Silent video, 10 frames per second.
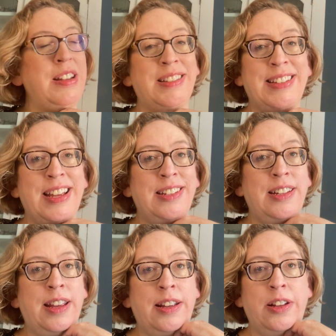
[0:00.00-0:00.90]
San
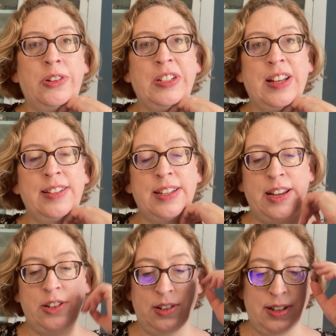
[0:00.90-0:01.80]
Diego and Los
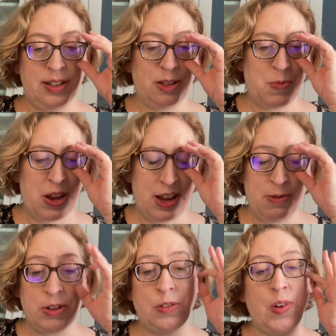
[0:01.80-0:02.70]
Angeles, but it
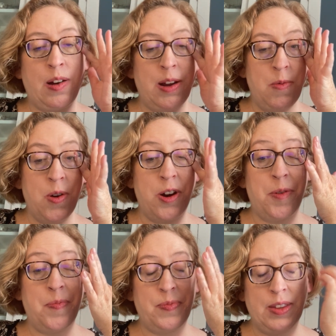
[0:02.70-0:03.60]
was very
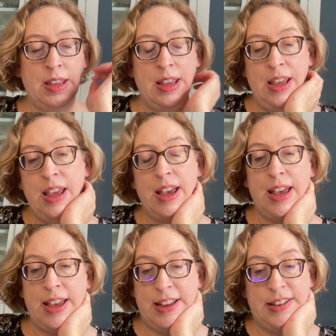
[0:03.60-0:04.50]
warm
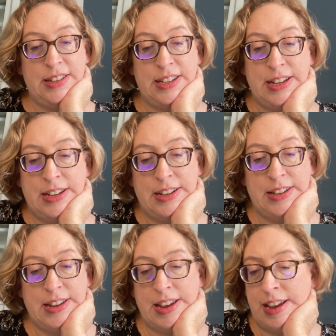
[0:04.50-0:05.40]
and
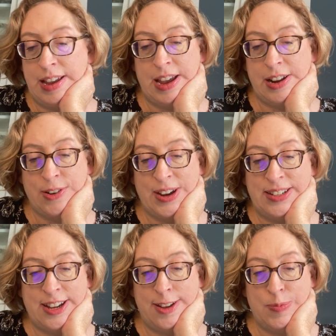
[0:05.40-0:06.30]
had a great
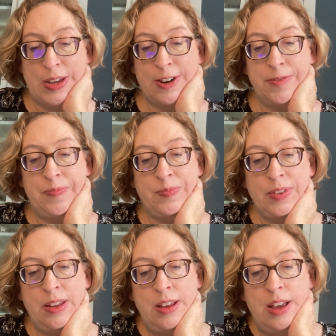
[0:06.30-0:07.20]
time there.
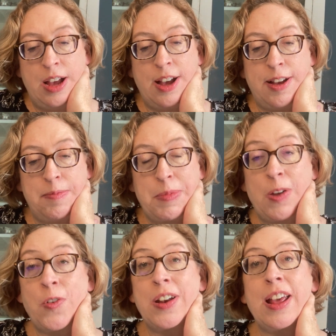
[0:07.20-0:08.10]
My
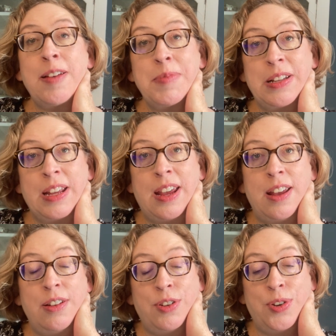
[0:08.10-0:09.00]
friend
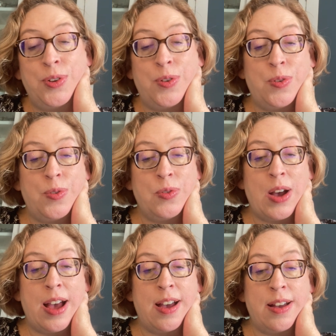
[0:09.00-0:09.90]
Emily, who
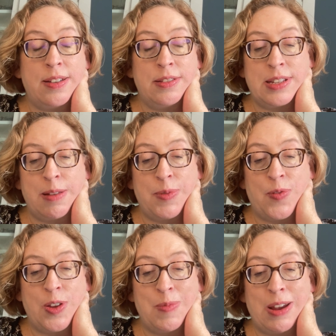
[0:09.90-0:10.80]
some of
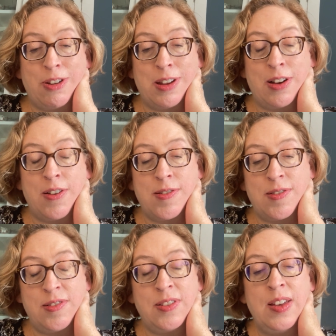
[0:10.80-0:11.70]
you may
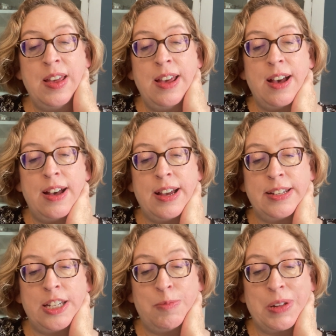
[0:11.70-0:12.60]
recall, I
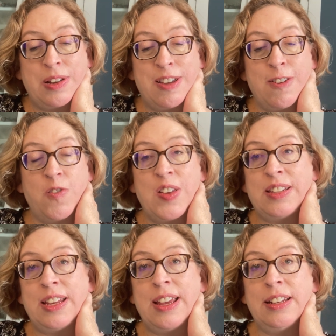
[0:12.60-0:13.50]
typically go
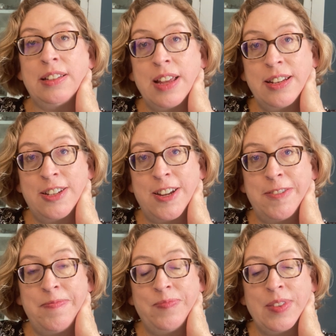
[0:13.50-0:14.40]
visit in
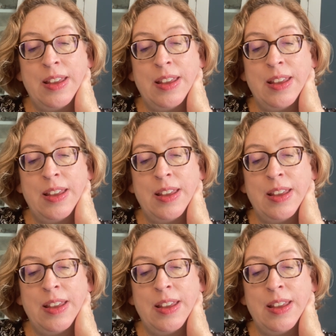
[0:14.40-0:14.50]
London.